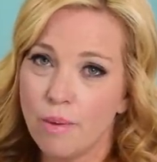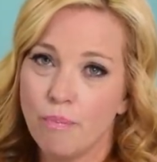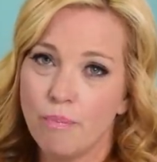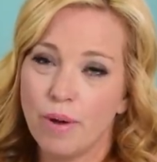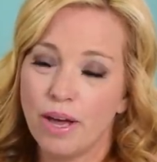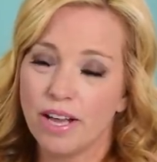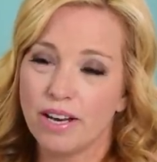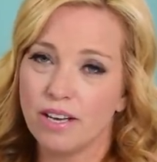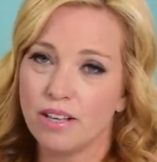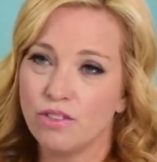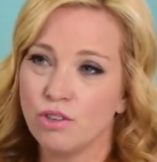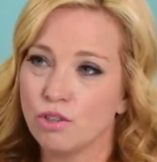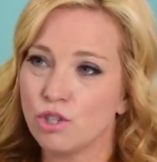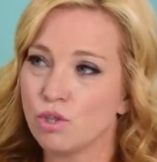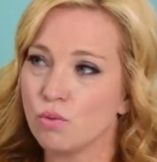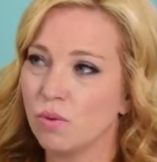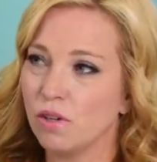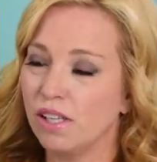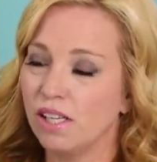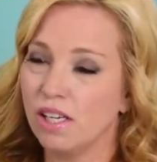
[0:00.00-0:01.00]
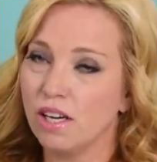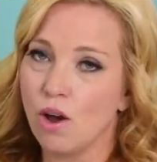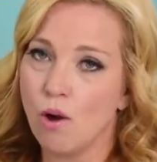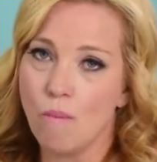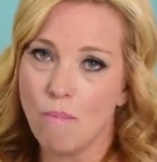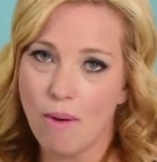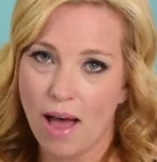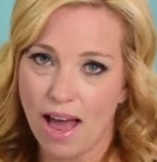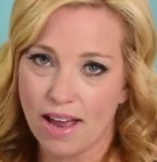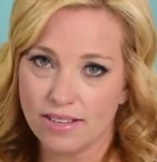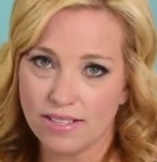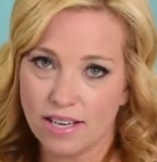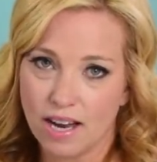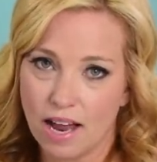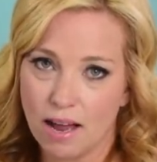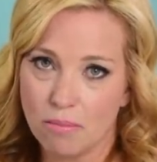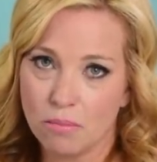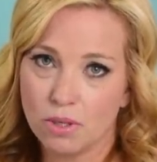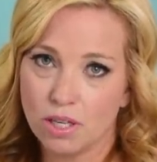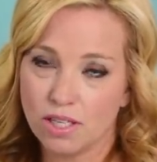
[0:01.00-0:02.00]
but there's really no bad
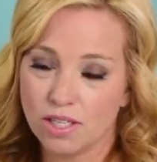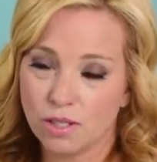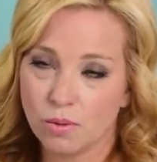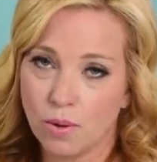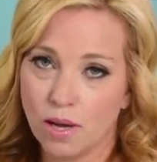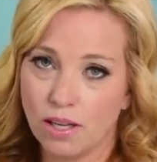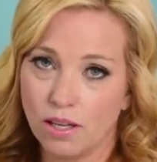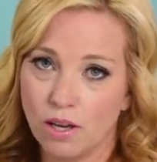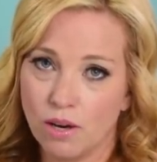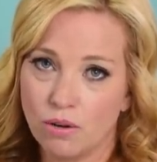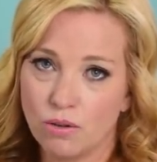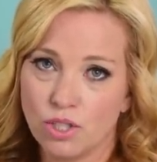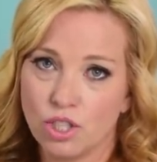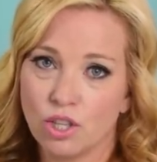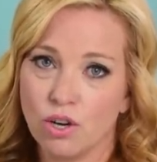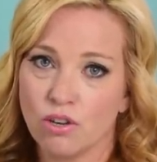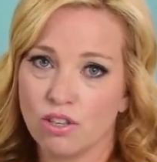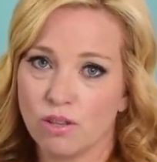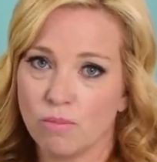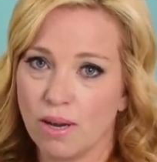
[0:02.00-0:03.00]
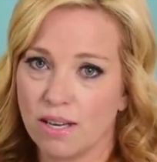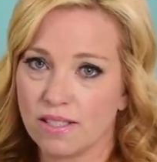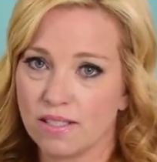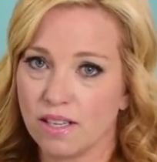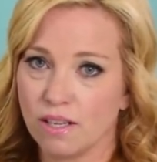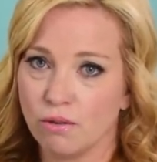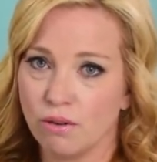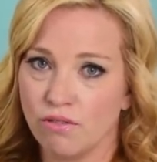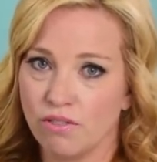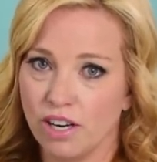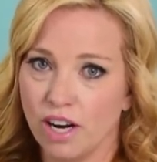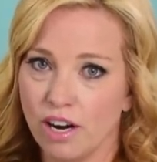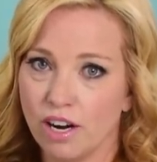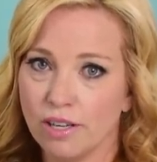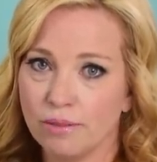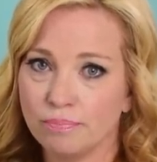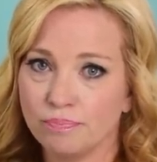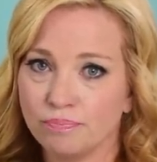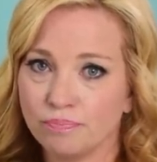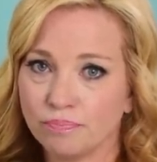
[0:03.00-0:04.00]
time, Consuelo, to go to the Mexican Riviera.